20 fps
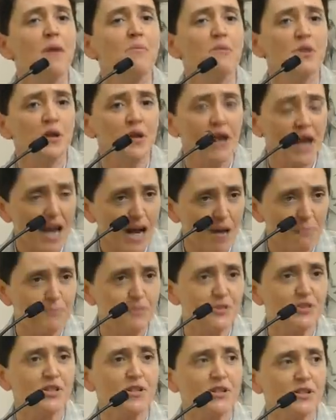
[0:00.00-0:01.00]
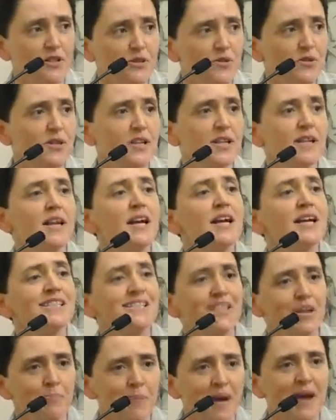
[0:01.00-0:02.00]
and we absolutely
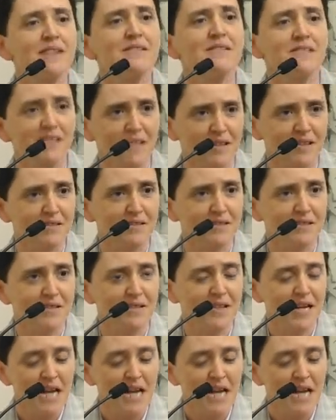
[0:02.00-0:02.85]
demand it.